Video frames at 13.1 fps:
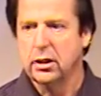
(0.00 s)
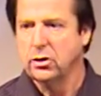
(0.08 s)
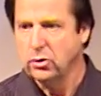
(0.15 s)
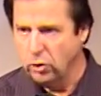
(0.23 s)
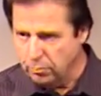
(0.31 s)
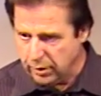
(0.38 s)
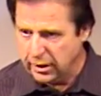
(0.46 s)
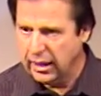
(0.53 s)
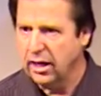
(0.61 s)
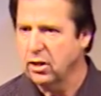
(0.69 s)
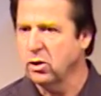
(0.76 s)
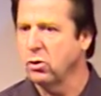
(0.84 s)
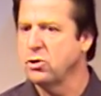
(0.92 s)
duplicating
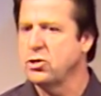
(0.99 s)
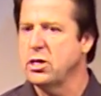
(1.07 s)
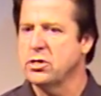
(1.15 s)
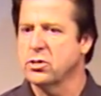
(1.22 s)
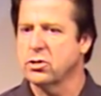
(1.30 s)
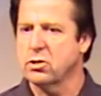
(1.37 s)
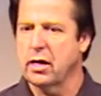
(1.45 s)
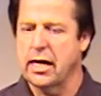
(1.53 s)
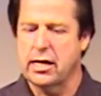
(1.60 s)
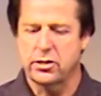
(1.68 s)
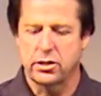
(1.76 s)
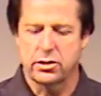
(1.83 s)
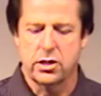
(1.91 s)
the Lord Jesus
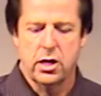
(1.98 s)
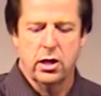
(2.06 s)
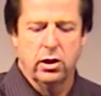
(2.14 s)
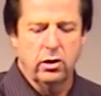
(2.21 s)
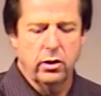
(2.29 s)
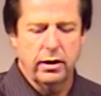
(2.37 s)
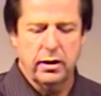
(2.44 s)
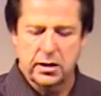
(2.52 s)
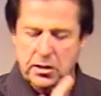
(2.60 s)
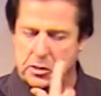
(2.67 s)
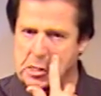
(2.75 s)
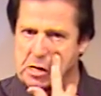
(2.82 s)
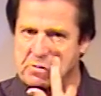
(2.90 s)
Christ is, you know, at, at the
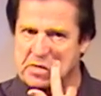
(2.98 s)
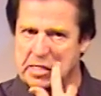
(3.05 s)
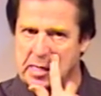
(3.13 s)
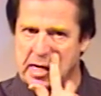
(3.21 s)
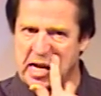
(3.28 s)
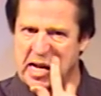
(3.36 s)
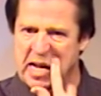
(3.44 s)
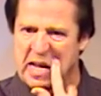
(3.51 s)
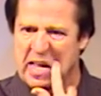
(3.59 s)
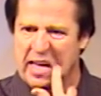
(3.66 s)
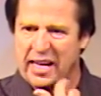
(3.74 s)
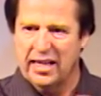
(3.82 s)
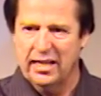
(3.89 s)
service today, uh,
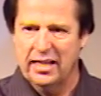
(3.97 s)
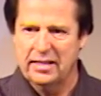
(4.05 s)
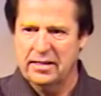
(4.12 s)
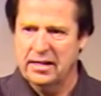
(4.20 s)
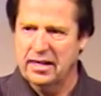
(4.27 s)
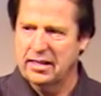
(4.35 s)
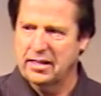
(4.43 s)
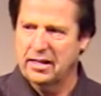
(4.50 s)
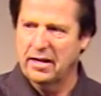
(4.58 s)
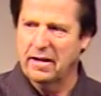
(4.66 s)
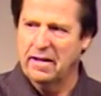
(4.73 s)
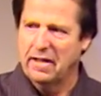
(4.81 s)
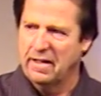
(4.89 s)
and, and, and uh,
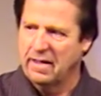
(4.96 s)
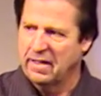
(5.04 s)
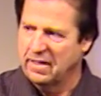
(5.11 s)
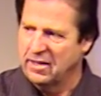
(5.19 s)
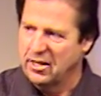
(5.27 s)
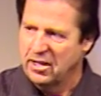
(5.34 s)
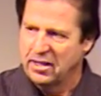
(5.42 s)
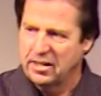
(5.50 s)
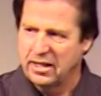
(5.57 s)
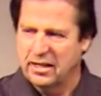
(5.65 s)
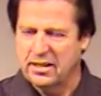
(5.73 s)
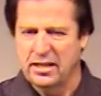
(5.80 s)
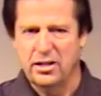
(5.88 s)

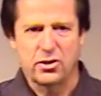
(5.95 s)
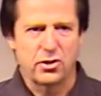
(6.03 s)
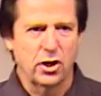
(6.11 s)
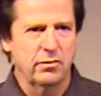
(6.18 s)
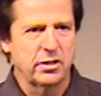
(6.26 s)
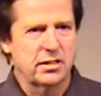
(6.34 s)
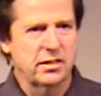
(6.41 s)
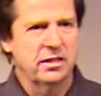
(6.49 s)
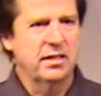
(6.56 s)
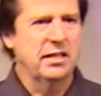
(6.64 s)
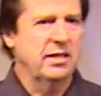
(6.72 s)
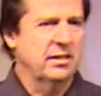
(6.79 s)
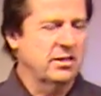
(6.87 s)
at the end of the service,
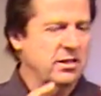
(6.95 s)
the